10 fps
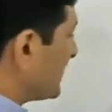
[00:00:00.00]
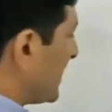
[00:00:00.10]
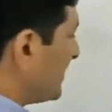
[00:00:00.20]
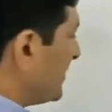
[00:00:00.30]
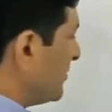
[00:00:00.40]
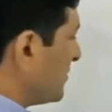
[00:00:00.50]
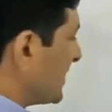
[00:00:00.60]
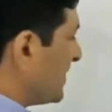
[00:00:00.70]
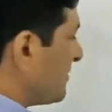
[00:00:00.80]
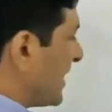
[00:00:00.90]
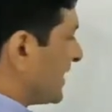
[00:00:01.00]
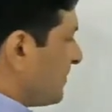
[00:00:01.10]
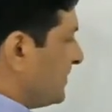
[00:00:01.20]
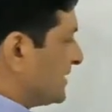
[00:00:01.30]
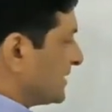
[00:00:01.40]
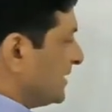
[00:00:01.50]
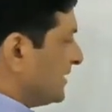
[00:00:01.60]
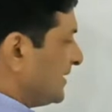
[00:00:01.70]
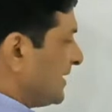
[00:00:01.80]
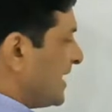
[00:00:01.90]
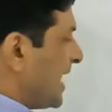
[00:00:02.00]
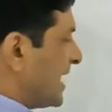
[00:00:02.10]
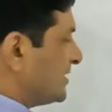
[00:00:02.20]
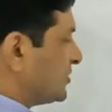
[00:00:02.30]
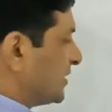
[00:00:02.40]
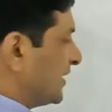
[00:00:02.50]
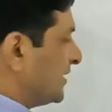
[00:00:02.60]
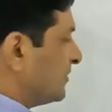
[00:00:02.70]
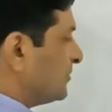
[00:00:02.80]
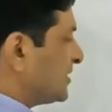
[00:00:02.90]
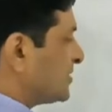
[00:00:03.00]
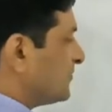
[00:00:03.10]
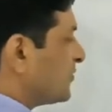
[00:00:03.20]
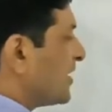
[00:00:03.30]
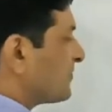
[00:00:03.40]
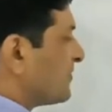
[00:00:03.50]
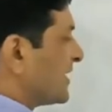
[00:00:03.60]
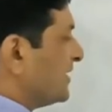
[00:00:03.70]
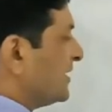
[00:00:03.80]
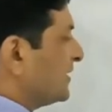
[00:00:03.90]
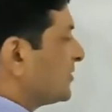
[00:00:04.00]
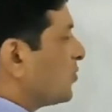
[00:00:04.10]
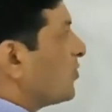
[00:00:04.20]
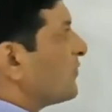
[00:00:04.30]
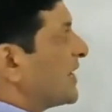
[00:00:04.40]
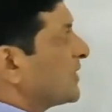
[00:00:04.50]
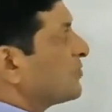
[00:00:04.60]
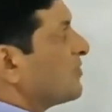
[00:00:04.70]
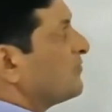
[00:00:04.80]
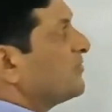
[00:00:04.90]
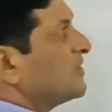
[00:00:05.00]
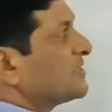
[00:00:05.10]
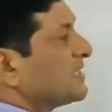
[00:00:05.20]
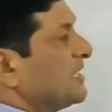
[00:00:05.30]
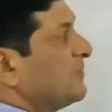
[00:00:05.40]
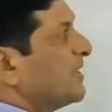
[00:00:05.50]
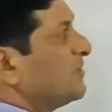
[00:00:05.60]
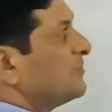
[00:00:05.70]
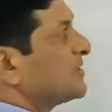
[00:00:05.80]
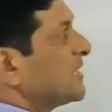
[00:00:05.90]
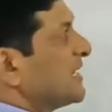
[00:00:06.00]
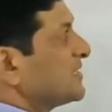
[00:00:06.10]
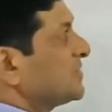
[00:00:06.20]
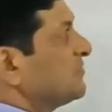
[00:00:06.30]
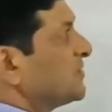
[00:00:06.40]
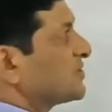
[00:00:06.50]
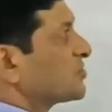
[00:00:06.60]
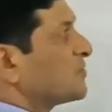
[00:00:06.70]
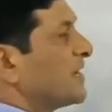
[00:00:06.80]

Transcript: are denoted by capital Aij. Means if we are finding cofactor of first element which lies in first row